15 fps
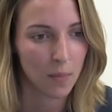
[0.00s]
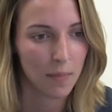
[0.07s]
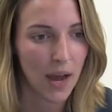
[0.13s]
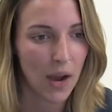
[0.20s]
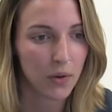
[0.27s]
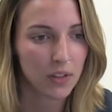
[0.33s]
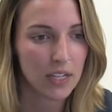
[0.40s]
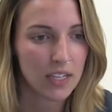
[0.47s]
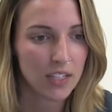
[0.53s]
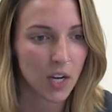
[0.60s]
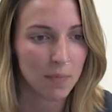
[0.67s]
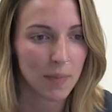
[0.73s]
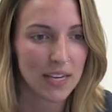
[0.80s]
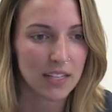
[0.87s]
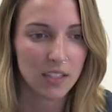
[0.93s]
Power leagues
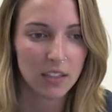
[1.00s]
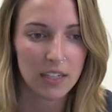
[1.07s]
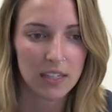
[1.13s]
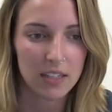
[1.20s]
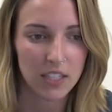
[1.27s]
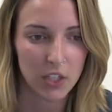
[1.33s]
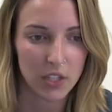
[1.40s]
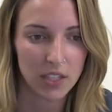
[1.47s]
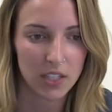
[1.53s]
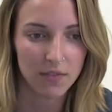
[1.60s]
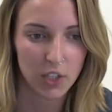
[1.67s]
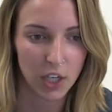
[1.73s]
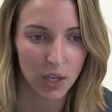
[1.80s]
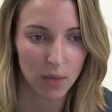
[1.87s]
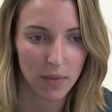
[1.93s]
are basically a series of
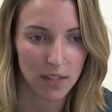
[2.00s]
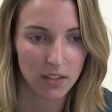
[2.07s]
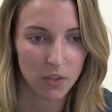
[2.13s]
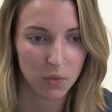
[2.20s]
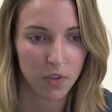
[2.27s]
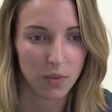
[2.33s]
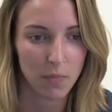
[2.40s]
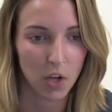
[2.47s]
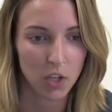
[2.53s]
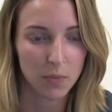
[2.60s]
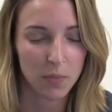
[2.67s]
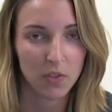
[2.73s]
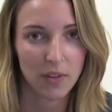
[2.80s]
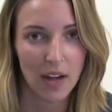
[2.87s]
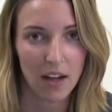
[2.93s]
tournaments with
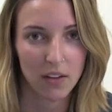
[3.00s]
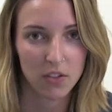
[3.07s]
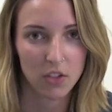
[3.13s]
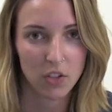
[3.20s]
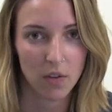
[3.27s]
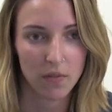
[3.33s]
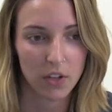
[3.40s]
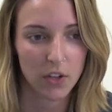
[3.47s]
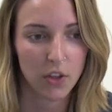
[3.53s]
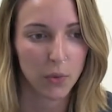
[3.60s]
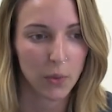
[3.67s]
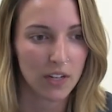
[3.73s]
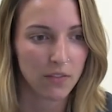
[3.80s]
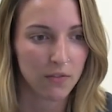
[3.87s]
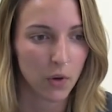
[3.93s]
multiple rounds over a
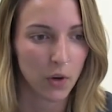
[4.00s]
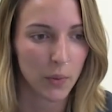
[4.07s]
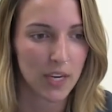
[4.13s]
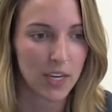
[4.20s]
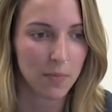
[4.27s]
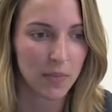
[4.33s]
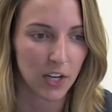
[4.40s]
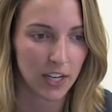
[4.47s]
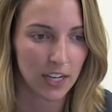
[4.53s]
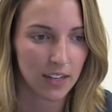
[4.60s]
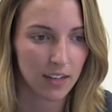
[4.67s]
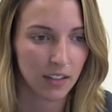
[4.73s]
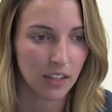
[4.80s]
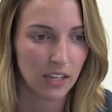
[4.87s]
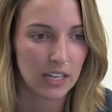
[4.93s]
3 to 4 week
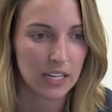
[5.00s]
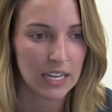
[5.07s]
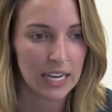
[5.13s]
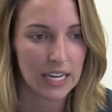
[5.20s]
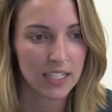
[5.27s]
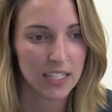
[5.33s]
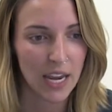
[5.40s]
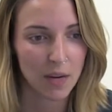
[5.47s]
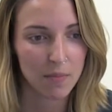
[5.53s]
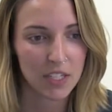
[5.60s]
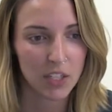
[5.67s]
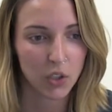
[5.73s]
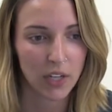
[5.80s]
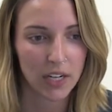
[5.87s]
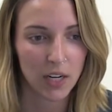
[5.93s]
period. It is aimed
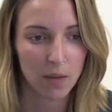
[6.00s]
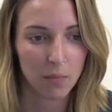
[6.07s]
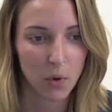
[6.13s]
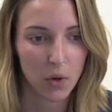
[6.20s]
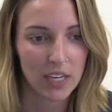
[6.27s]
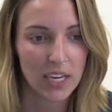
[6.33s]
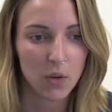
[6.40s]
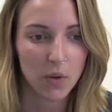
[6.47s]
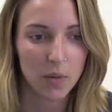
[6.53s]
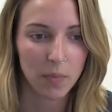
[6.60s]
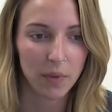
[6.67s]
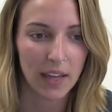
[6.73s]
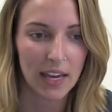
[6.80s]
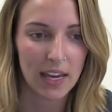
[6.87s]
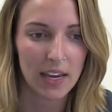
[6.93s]
at creating more equal
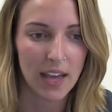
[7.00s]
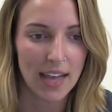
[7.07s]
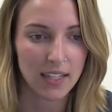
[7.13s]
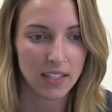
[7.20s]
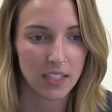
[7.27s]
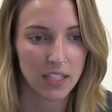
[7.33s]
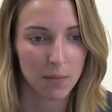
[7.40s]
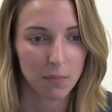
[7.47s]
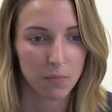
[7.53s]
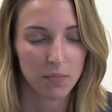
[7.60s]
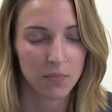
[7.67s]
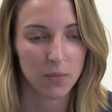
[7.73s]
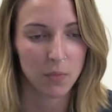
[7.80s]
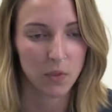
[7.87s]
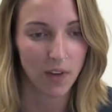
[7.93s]
play as
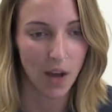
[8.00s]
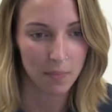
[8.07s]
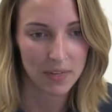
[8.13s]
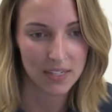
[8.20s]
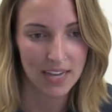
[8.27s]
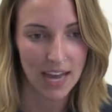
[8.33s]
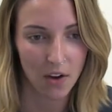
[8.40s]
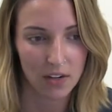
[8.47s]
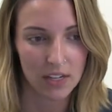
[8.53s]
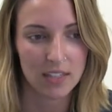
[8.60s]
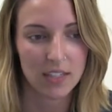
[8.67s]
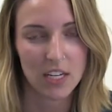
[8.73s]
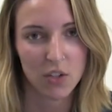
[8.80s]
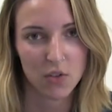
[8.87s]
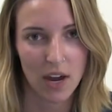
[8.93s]
teams move up and down
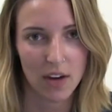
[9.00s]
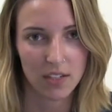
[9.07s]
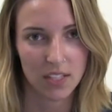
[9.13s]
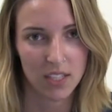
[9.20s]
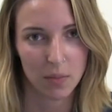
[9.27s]
as each round is